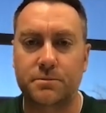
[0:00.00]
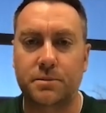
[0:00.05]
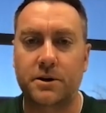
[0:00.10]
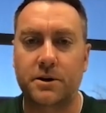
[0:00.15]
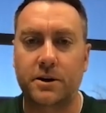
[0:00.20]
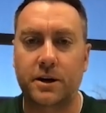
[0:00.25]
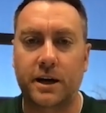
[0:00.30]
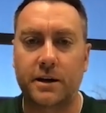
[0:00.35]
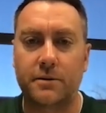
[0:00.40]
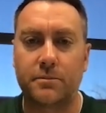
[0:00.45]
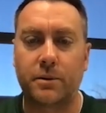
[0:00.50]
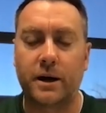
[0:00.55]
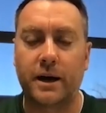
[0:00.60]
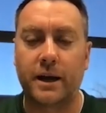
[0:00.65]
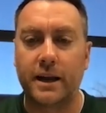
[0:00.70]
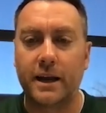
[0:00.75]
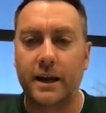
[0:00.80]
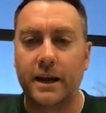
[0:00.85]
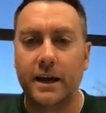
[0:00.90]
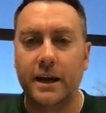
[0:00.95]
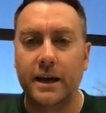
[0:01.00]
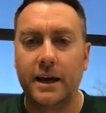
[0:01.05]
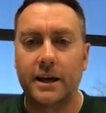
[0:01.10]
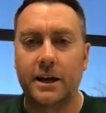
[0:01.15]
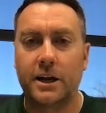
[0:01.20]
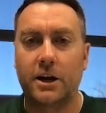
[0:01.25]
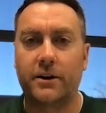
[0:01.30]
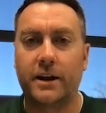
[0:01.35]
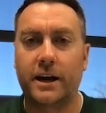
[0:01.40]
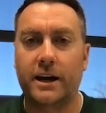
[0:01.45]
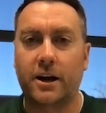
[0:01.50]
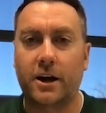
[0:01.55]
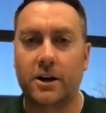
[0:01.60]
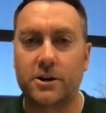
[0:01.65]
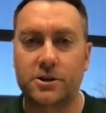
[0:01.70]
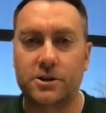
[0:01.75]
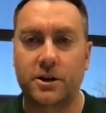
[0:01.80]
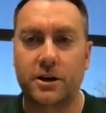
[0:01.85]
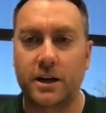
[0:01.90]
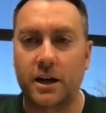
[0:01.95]
period, but sure. you know, Nick
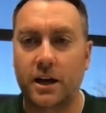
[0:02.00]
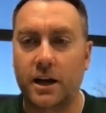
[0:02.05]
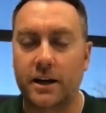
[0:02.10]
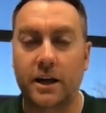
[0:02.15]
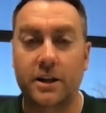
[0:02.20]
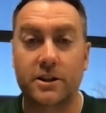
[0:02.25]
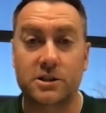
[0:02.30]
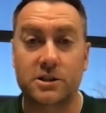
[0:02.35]
Archer and another